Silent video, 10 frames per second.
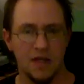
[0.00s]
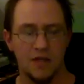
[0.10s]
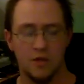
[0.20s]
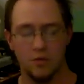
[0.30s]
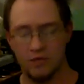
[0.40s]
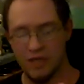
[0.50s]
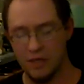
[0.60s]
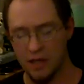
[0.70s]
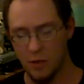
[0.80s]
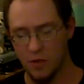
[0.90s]
because you're
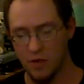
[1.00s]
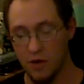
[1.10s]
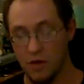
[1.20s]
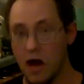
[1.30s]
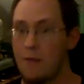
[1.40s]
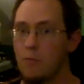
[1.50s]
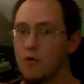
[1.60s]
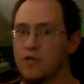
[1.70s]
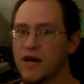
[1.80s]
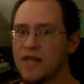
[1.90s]
dealing with a lot
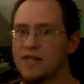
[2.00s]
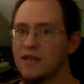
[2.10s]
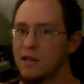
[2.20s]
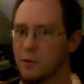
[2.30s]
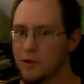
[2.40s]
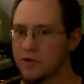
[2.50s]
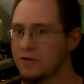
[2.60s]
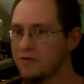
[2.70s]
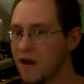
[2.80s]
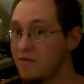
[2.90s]
more dice than the
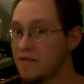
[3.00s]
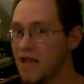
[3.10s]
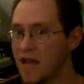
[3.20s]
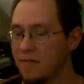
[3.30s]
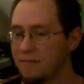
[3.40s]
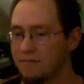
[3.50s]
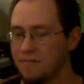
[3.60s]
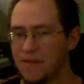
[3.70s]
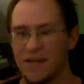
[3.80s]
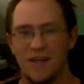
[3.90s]
original 5d8.
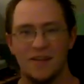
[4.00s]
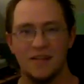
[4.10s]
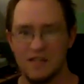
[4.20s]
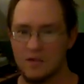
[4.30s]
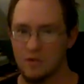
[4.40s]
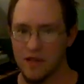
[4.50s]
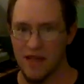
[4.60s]
This is